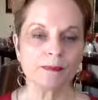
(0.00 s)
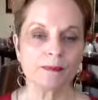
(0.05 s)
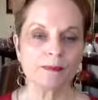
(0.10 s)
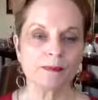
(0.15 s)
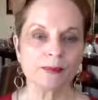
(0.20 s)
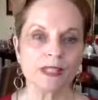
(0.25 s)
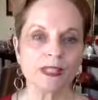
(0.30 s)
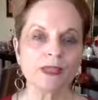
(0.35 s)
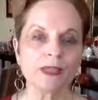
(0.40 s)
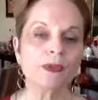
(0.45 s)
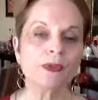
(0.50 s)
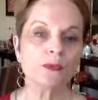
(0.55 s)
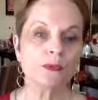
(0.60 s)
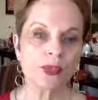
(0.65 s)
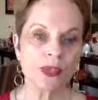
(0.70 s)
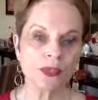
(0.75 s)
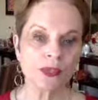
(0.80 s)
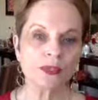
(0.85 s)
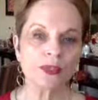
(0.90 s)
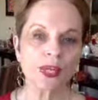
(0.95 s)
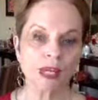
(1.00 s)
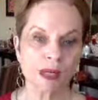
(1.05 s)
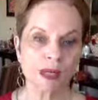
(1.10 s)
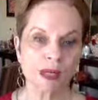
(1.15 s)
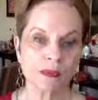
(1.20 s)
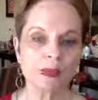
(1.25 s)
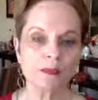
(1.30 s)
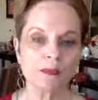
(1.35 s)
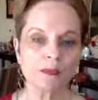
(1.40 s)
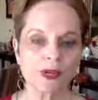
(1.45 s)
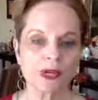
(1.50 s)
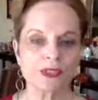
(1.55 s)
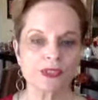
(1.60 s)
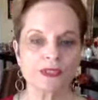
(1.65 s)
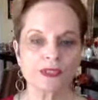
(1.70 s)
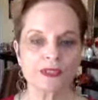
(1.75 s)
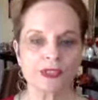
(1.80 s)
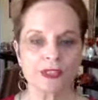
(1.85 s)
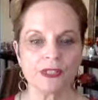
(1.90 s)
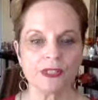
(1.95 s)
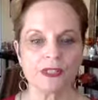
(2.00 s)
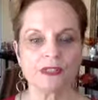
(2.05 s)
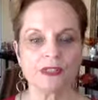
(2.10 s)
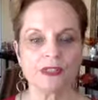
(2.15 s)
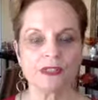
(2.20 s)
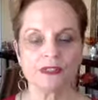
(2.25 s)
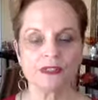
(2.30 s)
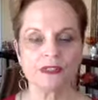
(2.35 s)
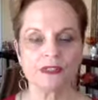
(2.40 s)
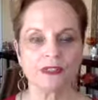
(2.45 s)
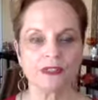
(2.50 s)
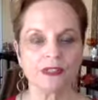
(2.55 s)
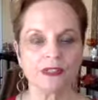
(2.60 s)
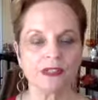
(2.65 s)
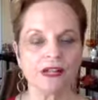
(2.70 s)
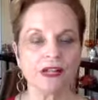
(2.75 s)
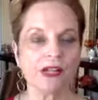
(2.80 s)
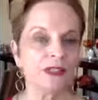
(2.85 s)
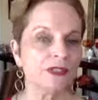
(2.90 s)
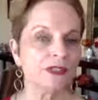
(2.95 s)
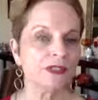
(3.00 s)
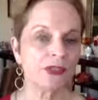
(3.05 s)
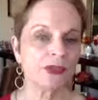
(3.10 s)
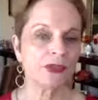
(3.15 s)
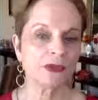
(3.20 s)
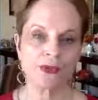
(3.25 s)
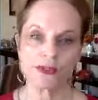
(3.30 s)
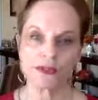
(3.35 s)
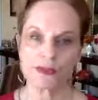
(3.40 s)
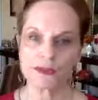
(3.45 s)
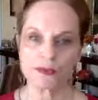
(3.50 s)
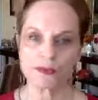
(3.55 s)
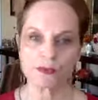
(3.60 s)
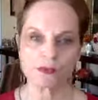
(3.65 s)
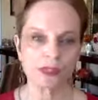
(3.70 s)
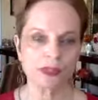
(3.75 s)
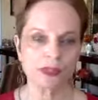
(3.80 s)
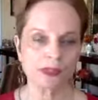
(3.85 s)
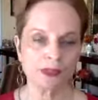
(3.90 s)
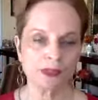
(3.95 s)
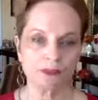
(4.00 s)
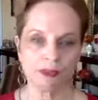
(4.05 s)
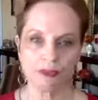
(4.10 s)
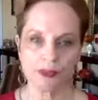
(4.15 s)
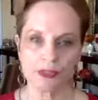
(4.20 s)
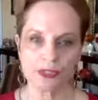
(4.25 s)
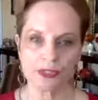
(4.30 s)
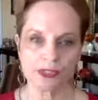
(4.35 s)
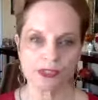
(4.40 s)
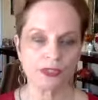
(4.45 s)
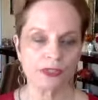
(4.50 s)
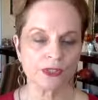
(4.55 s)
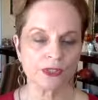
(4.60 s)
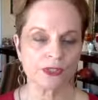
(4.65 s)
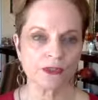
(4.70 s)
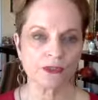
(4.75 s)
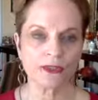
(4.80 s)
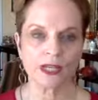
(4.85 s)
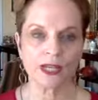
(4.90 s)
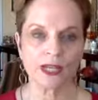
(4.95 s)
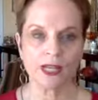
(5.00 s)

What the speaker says: even when you can't be present here. I know this is really important to you.